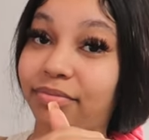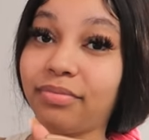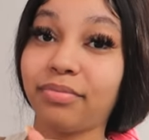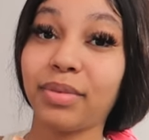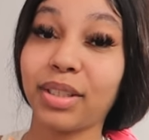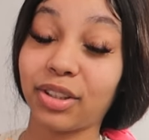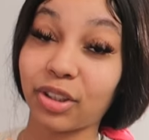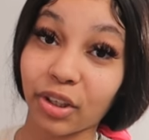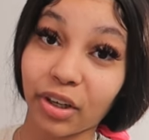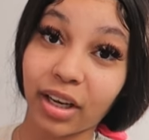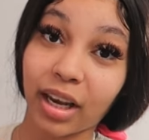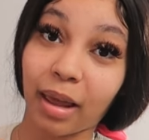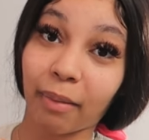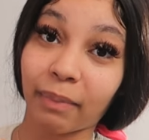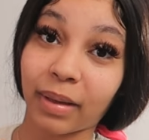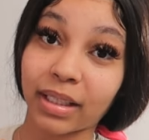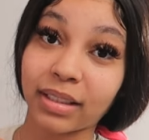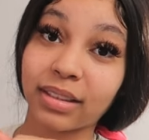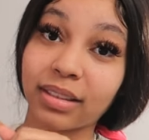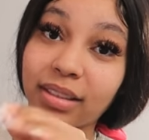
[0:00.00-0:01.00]
Mr.
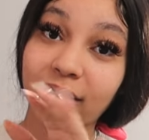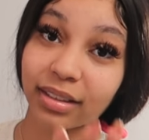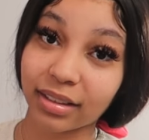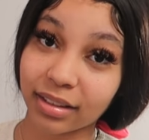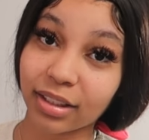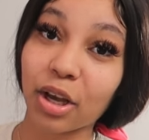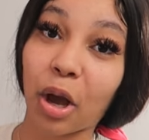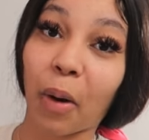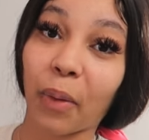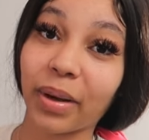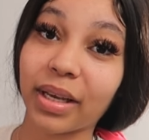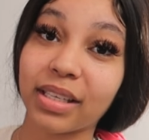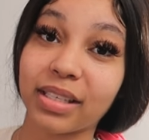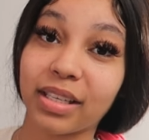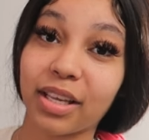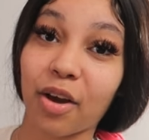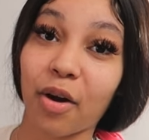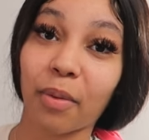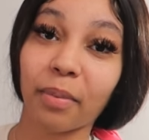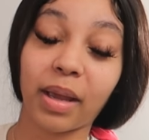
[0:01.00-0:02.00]
Clemens, go
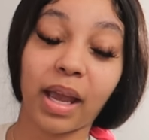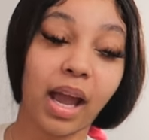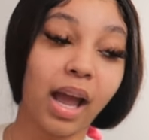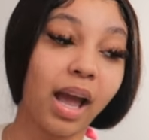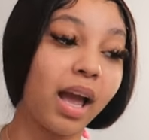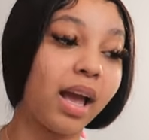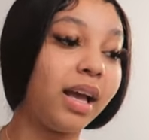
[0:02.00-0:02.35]
easy on me.